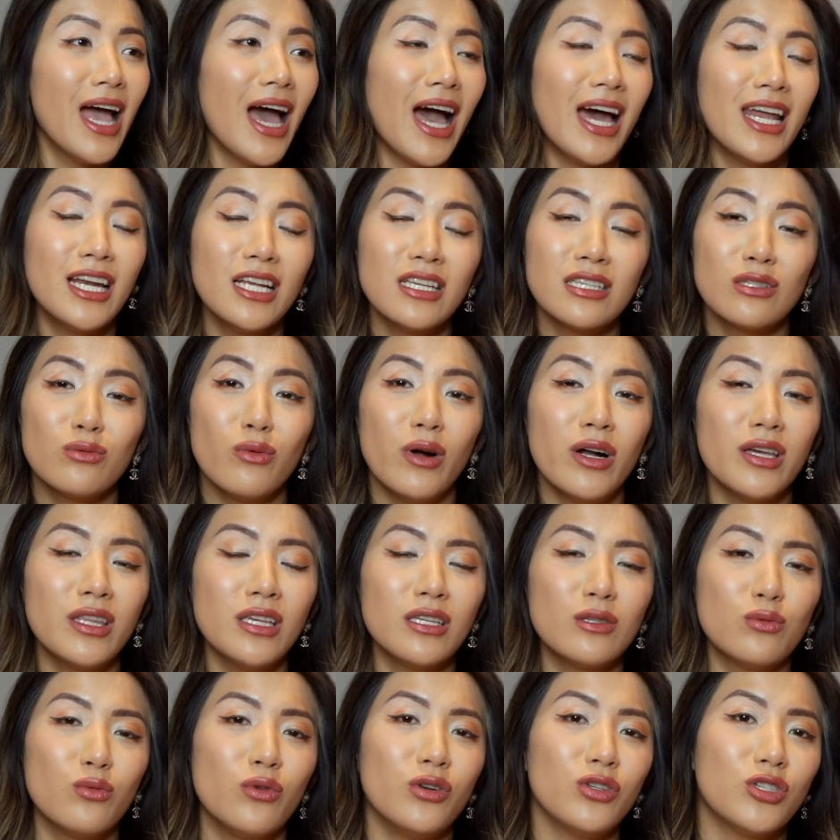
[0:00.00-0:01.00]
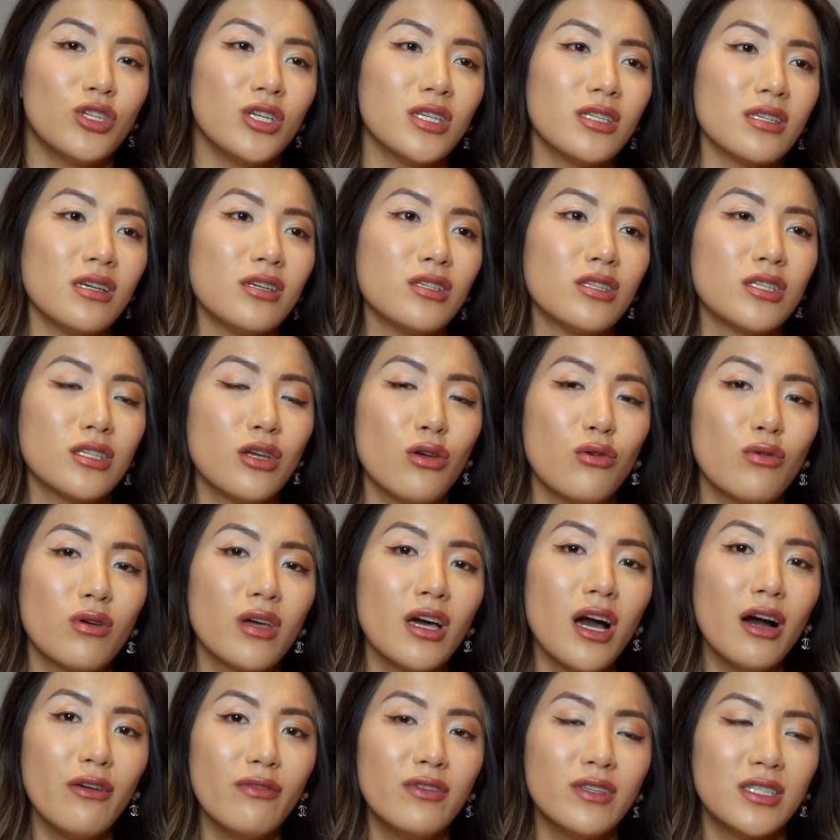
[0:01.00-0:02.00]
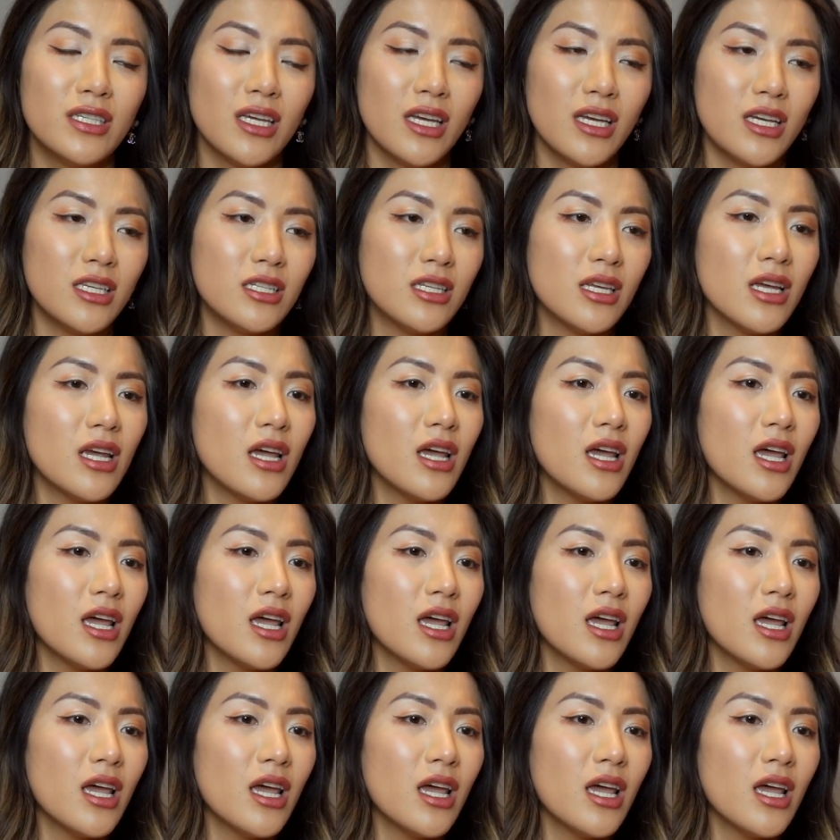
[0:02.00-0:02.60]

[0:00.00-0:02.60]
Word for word: And it's why these watches are so coveted.